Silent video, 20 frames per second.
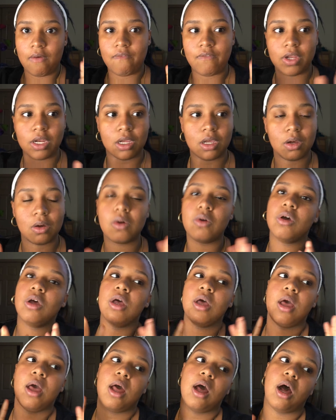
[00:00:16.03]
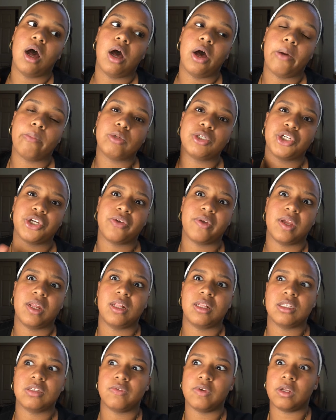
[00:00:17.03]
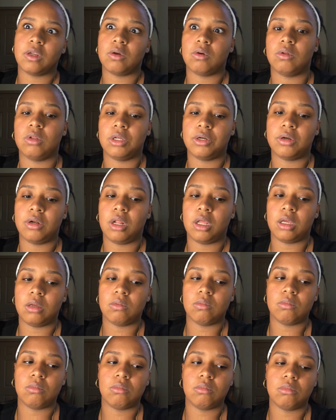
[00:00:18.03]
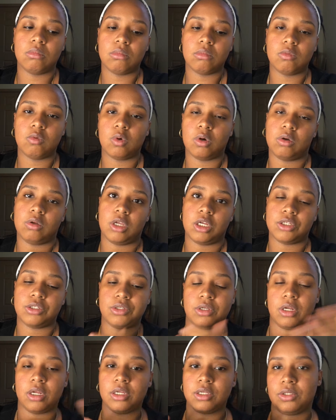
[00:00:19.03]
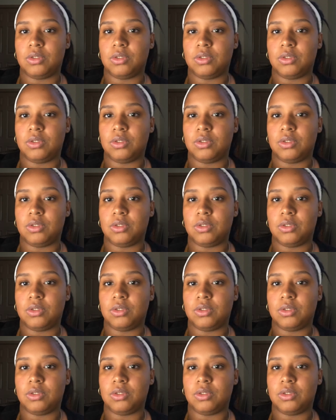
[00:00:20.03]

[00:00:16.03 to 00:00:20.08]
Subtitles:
video. She created this video literally yesterday.